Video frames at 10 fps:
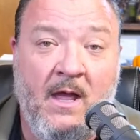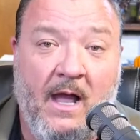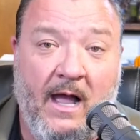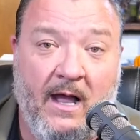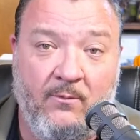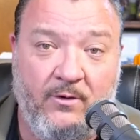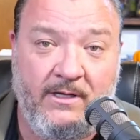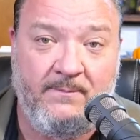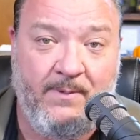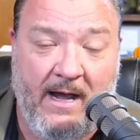I would
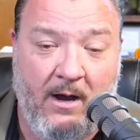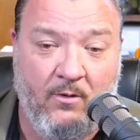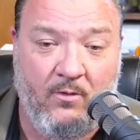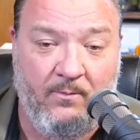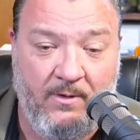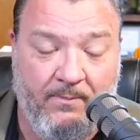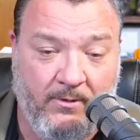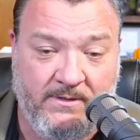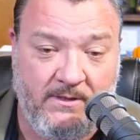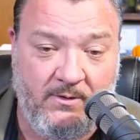empower the
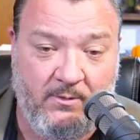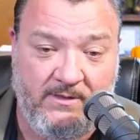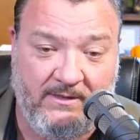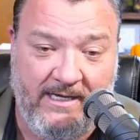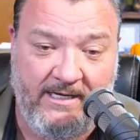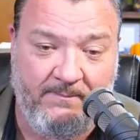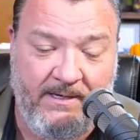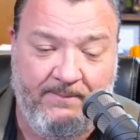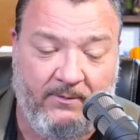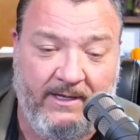person who is letting
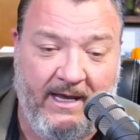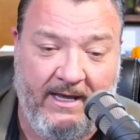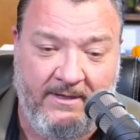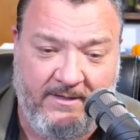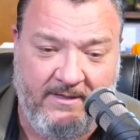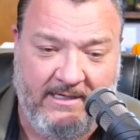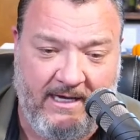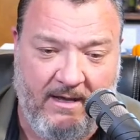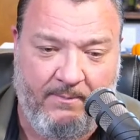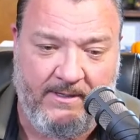people into the
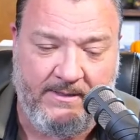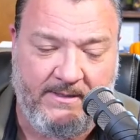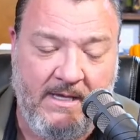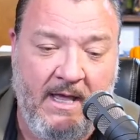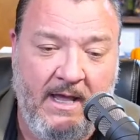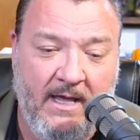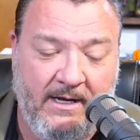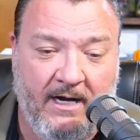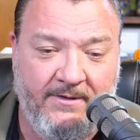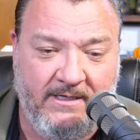campus and
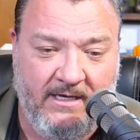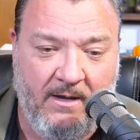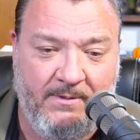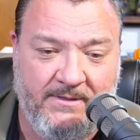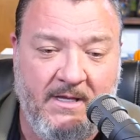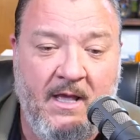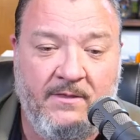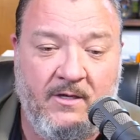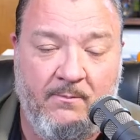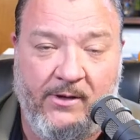out of the campus
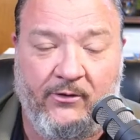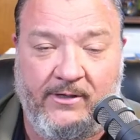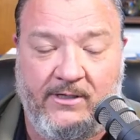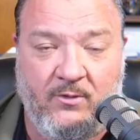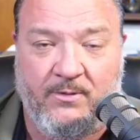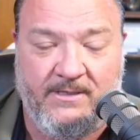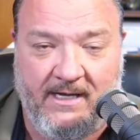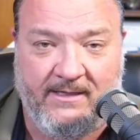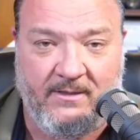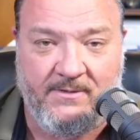the ability to
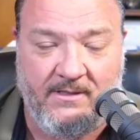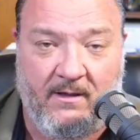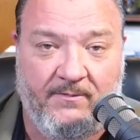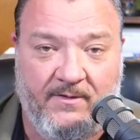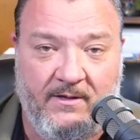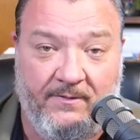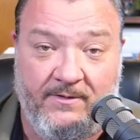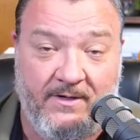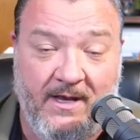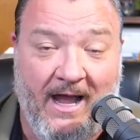protect themselves and
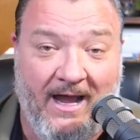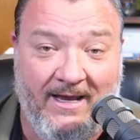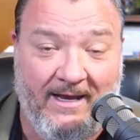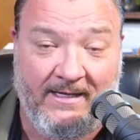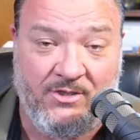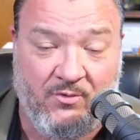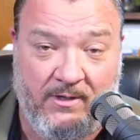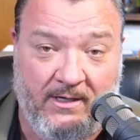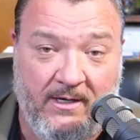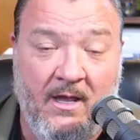deny
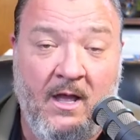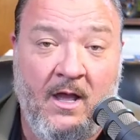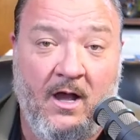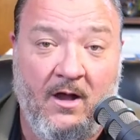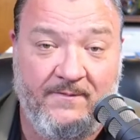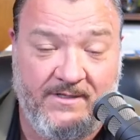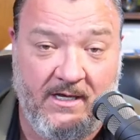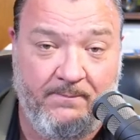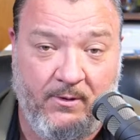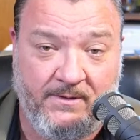entry of
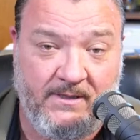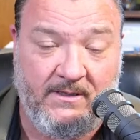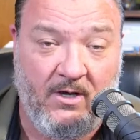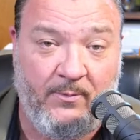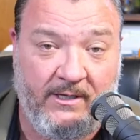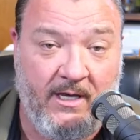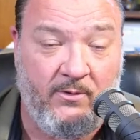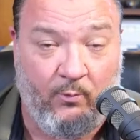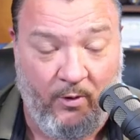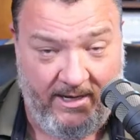said person coming
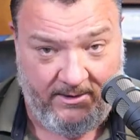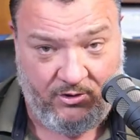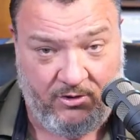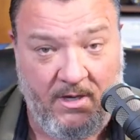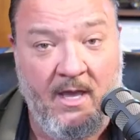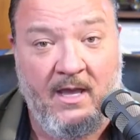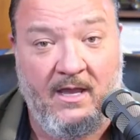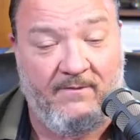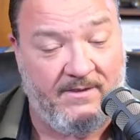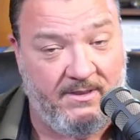in, which
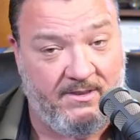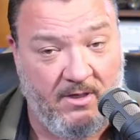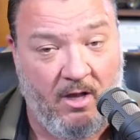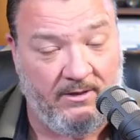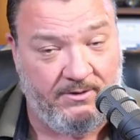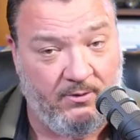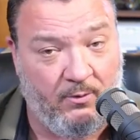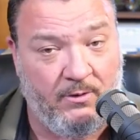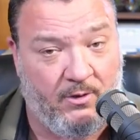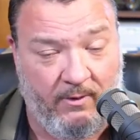if it's a solid
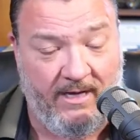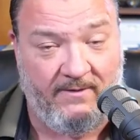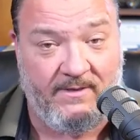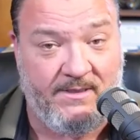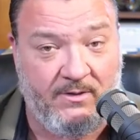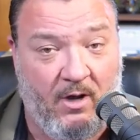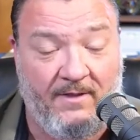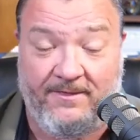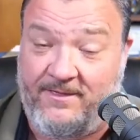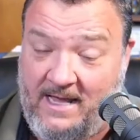door, great. If it's not,
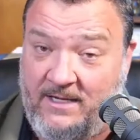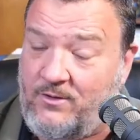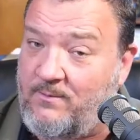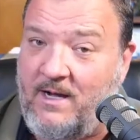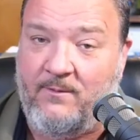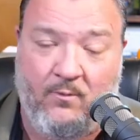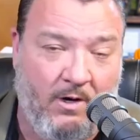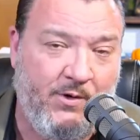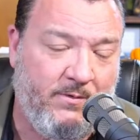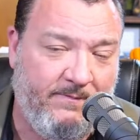then you might want to